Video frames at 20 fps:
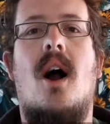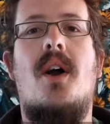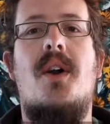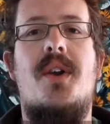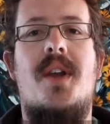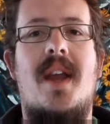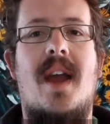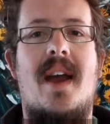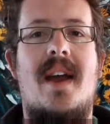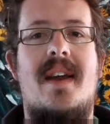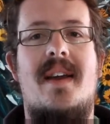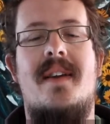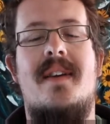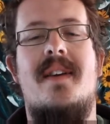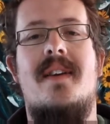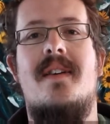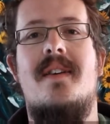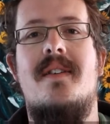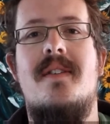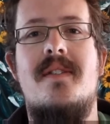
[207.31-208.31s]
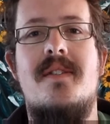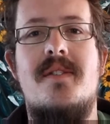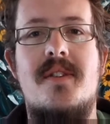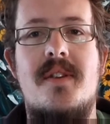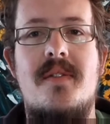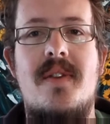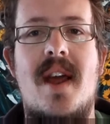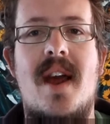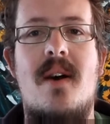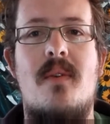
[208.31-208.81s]
Okay, so
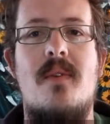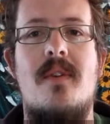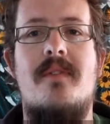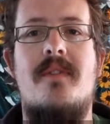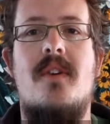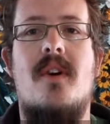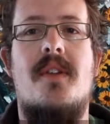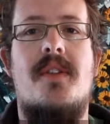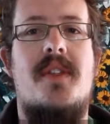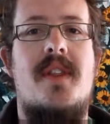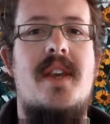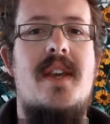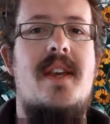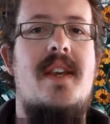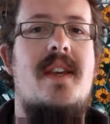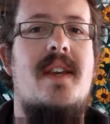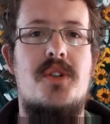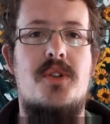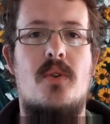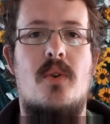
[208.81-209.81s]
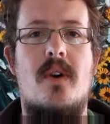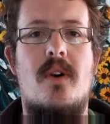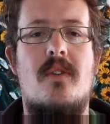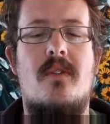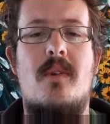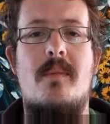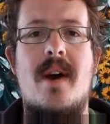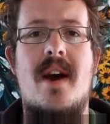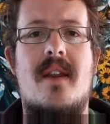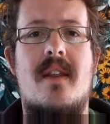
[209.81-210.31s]
now we've got the soil
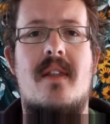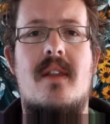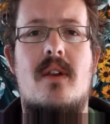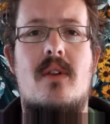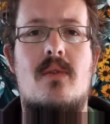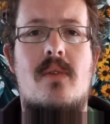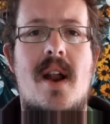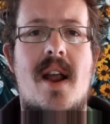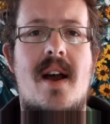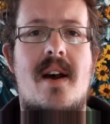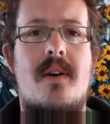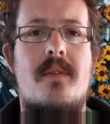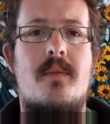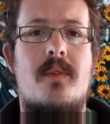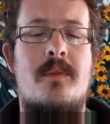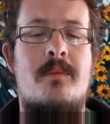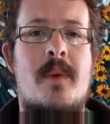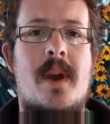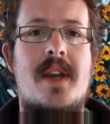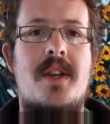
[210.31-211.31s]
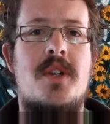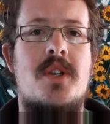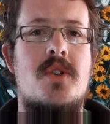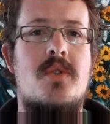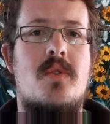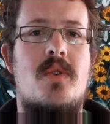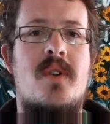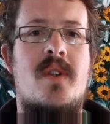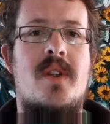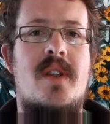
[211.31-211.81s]
from out of the ground, we've made
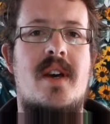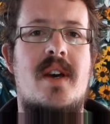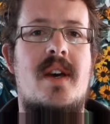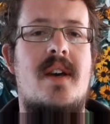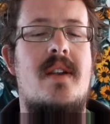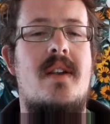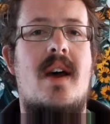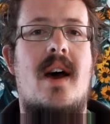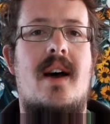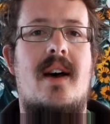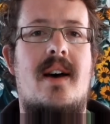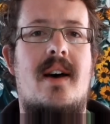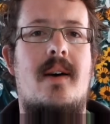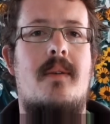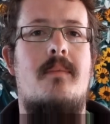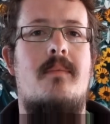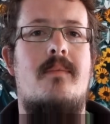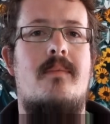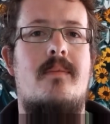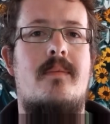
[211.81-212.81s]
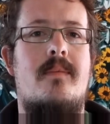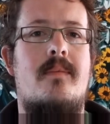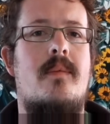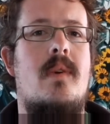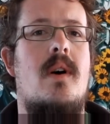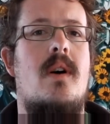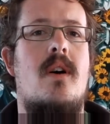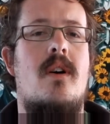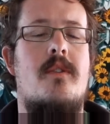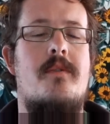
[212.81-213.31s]
sure that
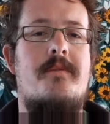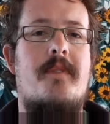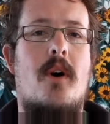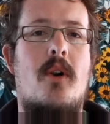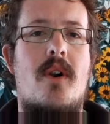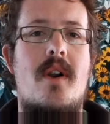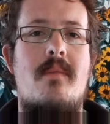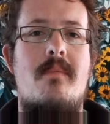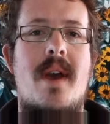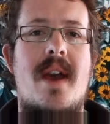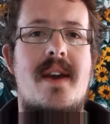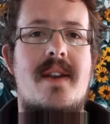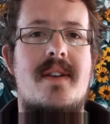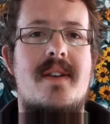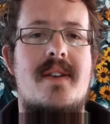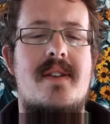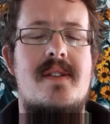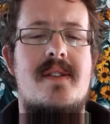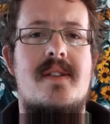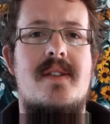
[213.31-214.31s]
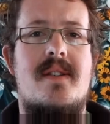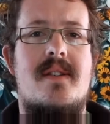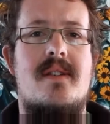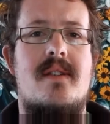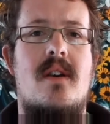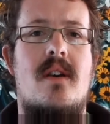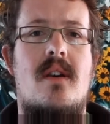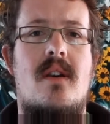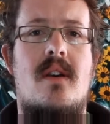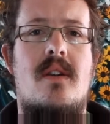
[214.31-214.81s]
foreign
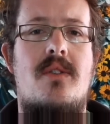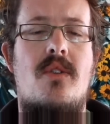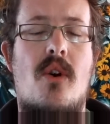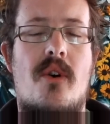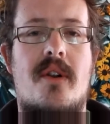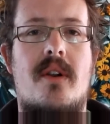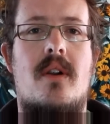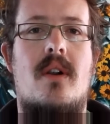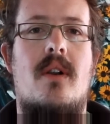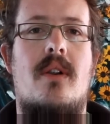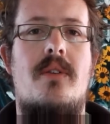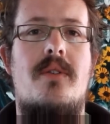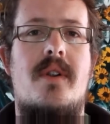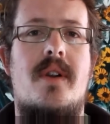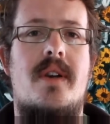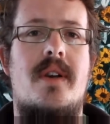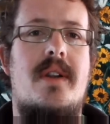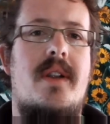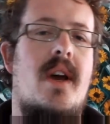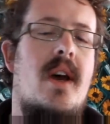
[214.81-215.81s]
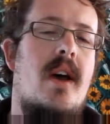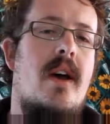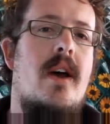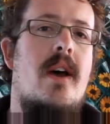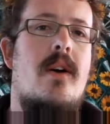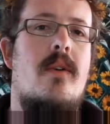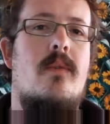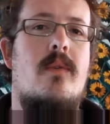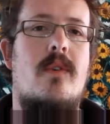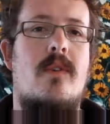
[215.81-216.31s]
matters not included,
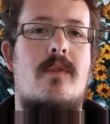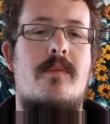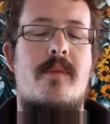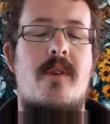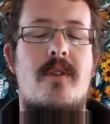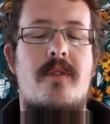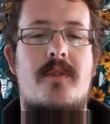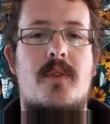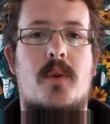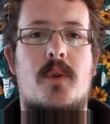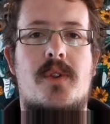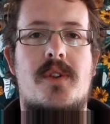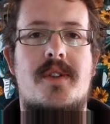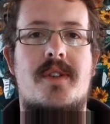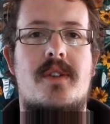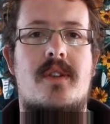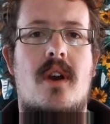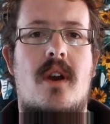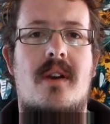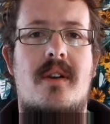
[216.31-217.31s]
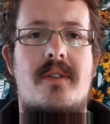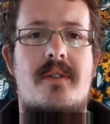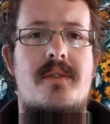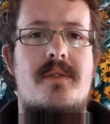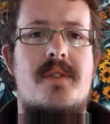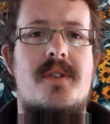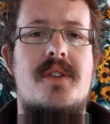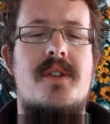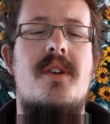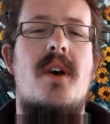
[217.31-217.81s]
we removed all the
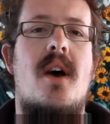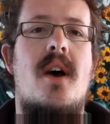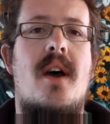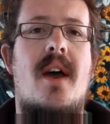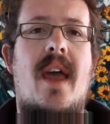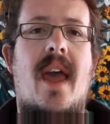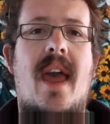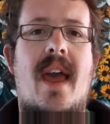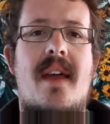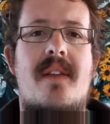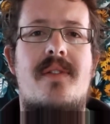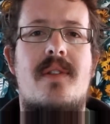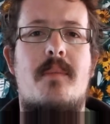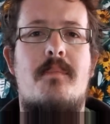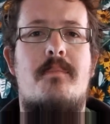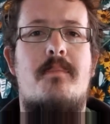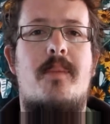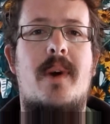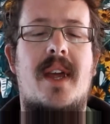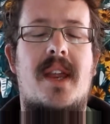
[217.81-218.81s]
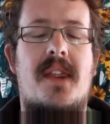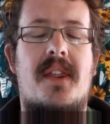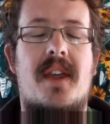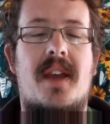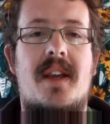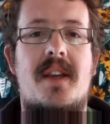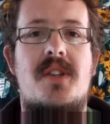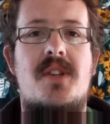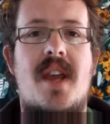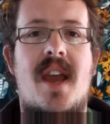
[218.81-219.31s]
stones, and the big
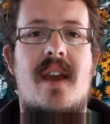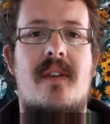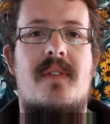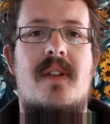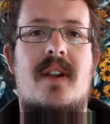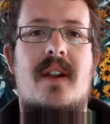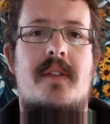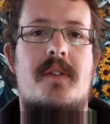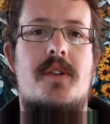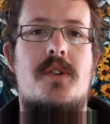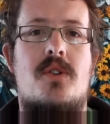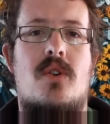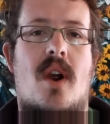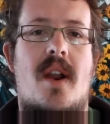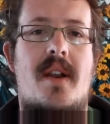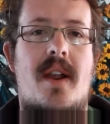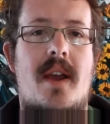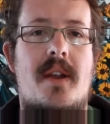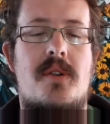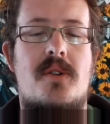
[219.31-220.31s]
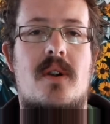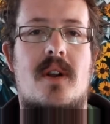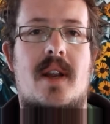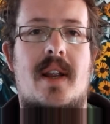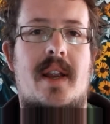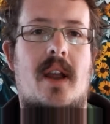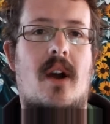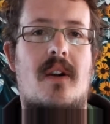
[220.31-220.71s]
thing is you have to let this dry naturally.